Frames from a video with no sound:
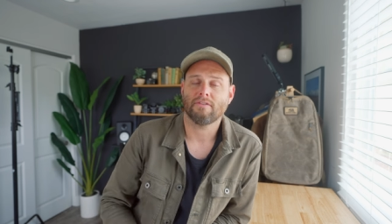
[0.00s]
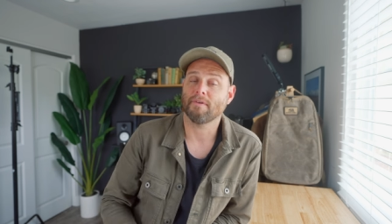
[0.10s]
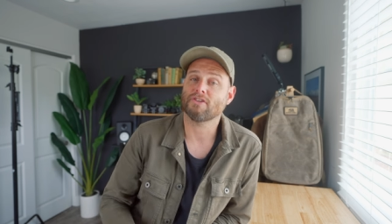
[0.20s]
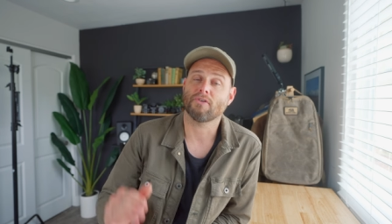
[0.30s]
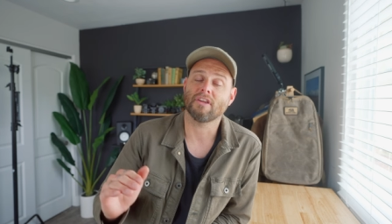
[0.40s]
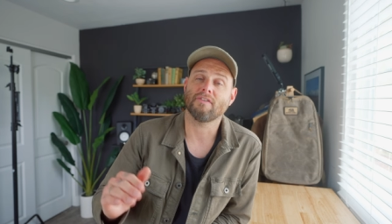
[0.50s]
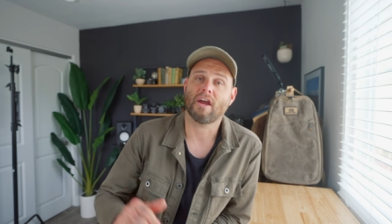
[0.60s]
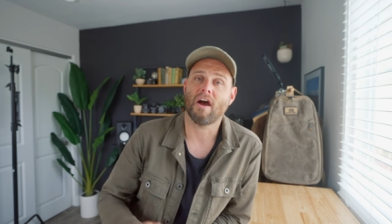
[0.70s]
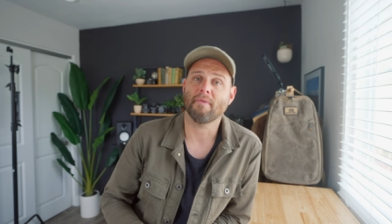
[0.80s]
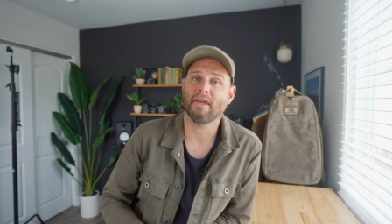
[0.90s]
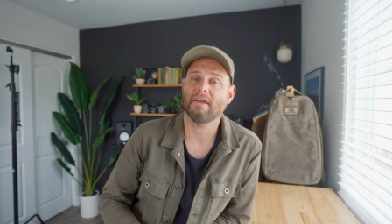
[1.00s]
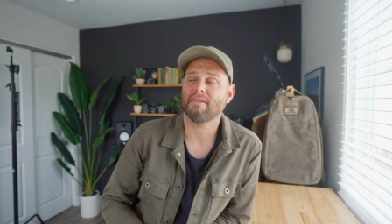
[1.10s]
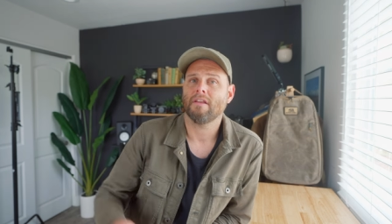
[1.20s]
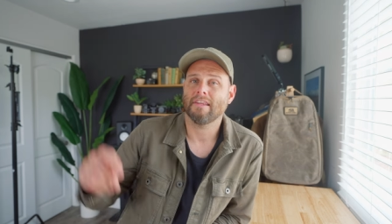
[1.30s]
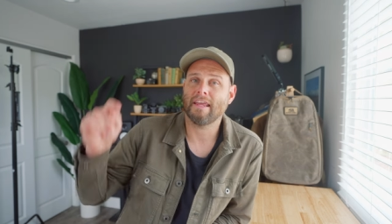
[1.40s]
So be sure to leave a
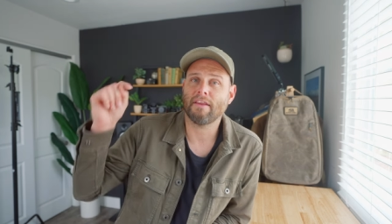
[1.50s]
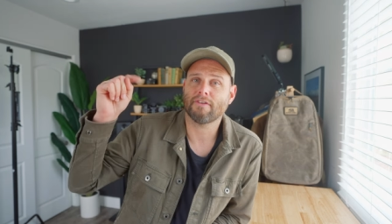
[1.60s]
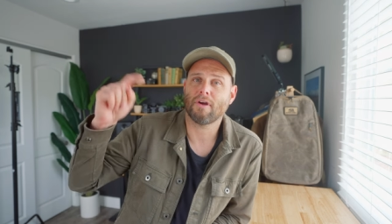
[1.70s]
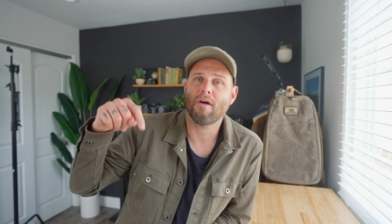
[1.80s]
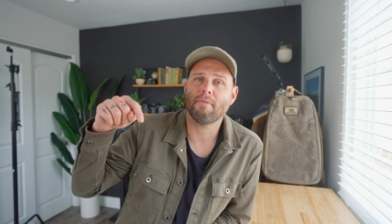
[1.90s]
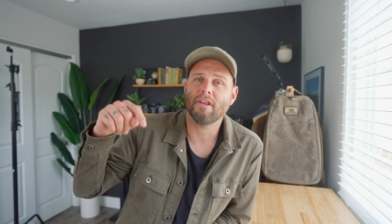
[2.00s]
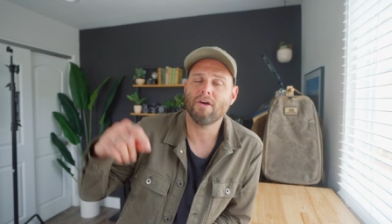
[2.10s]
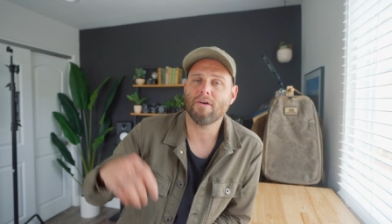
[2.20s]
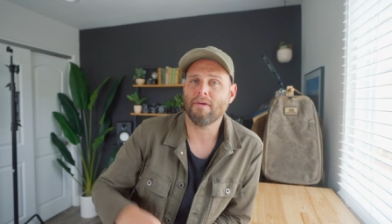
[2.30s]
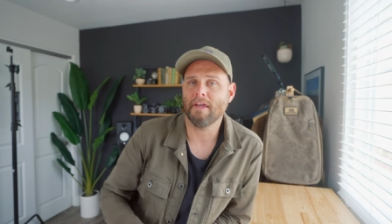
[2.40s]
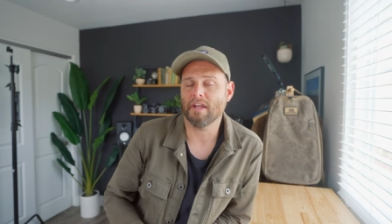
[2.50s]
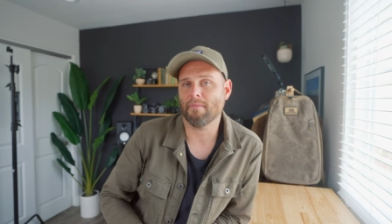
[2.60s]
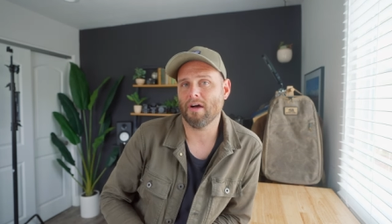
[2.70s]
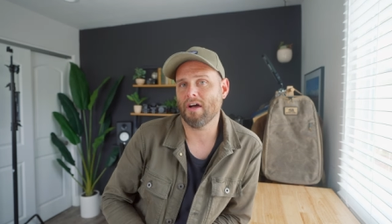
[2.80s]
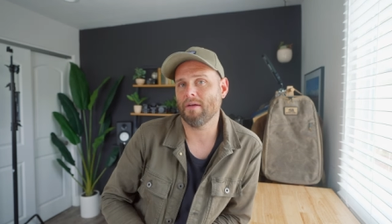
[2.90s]
comment. Links are all below. Hit
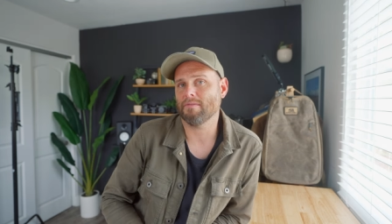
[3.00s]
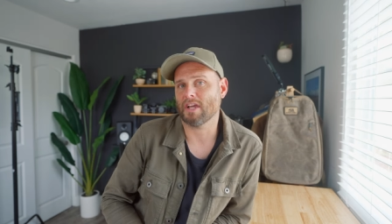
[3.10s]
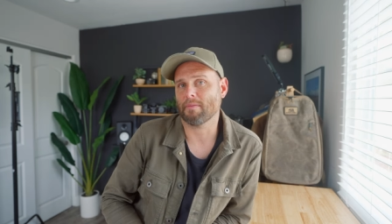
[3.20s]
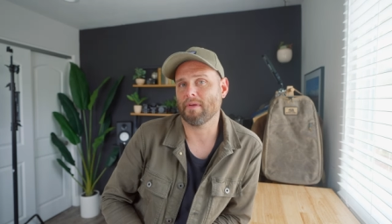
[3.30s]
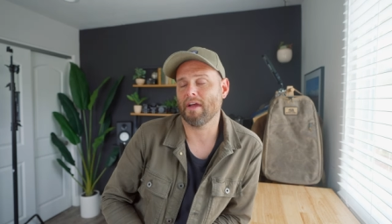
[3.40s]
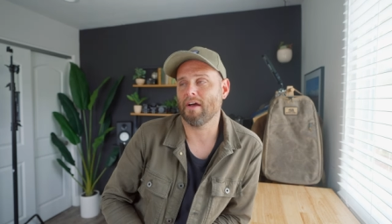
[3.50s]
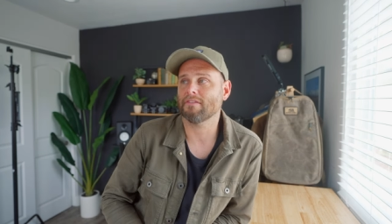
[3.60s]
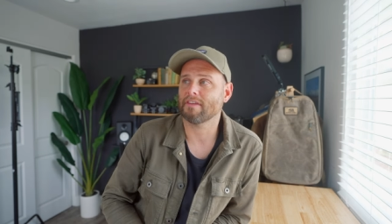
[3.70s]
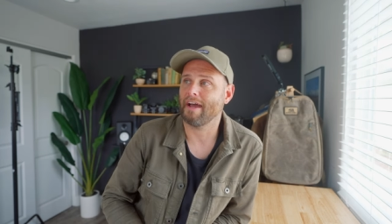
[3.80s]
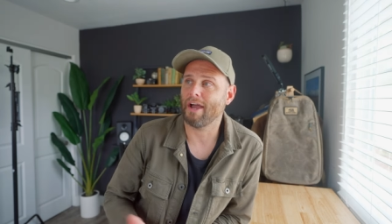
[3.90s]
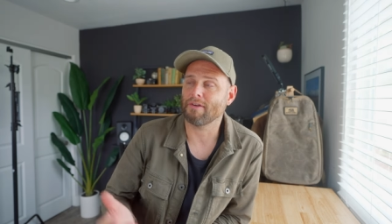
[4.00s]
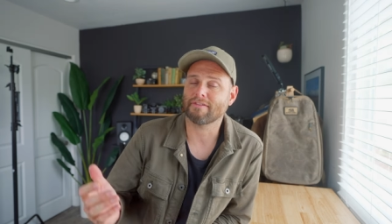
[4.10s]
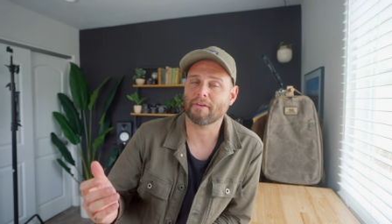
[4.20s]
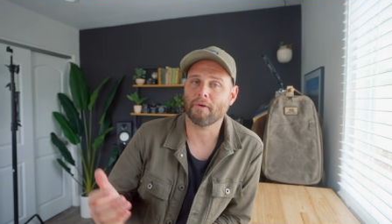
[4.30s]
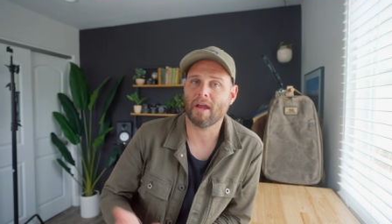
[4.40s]
them up, check me out, say hi on
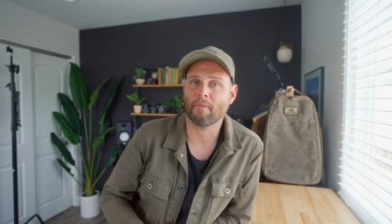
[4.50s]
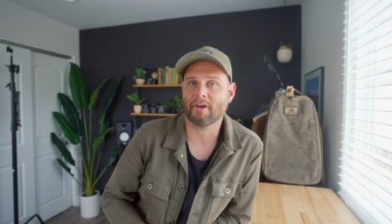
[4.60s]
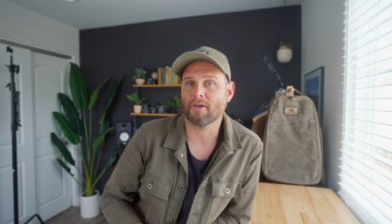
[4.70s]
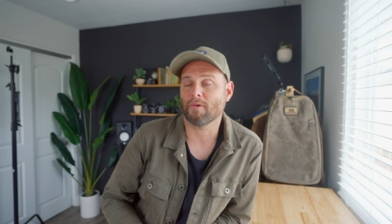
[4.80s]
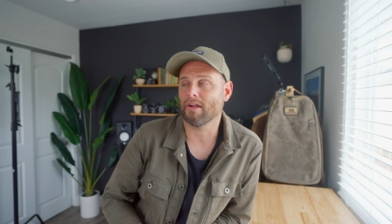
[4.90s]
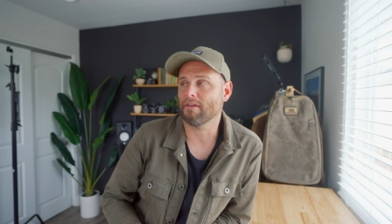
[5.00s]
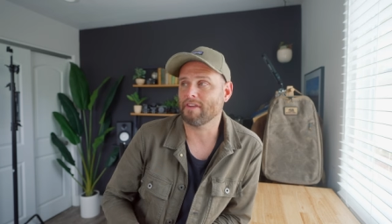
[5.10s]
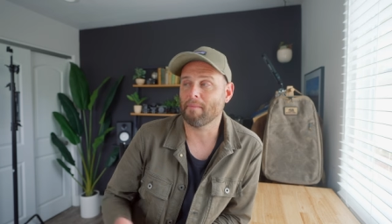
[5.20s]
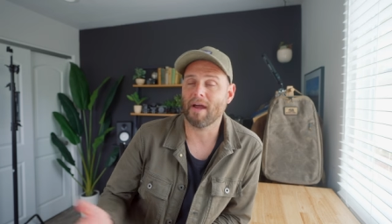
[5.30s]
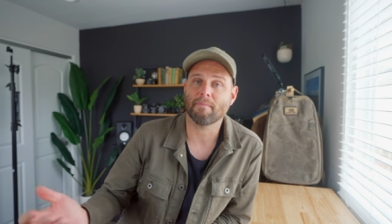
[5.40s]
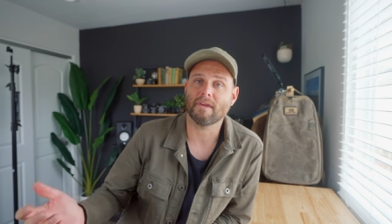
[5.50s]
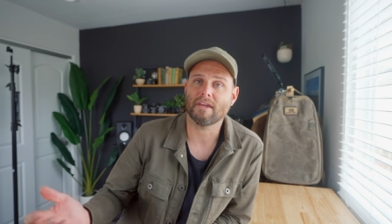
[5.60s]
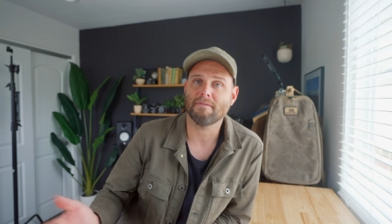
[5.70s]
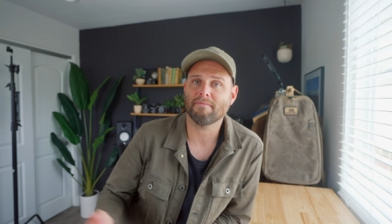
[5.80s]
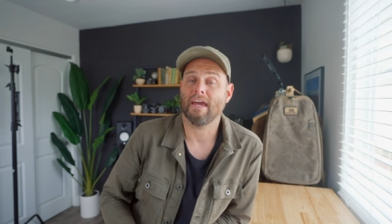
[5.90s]
Instagram or anywhere else I might
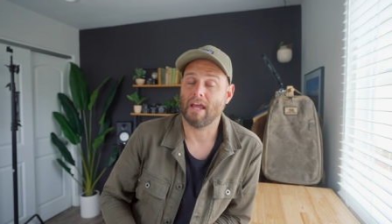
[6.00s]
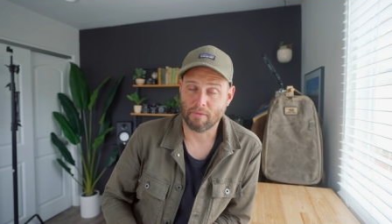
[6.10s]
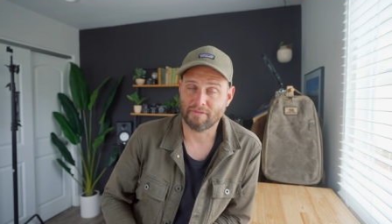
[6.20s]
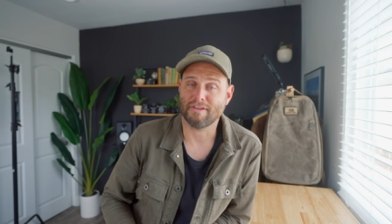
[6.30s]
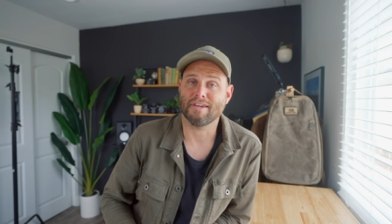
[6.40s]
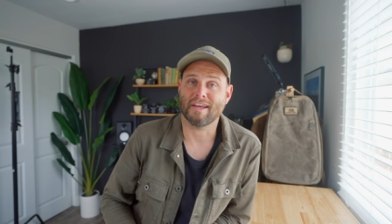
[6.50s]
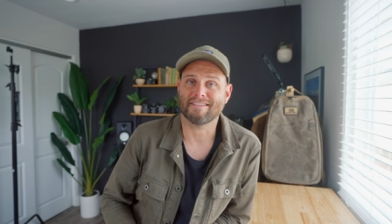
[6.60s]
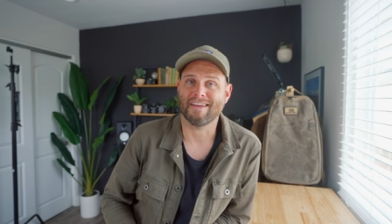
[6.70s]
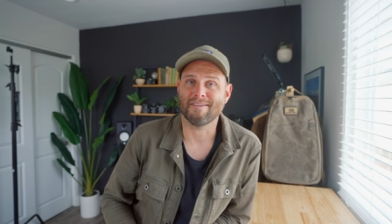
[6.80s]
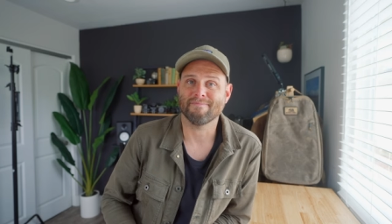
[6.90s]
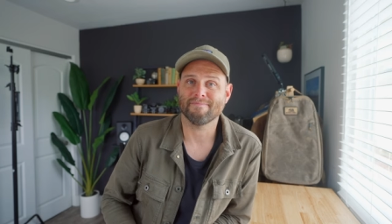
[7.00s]
be, and I will see you next time.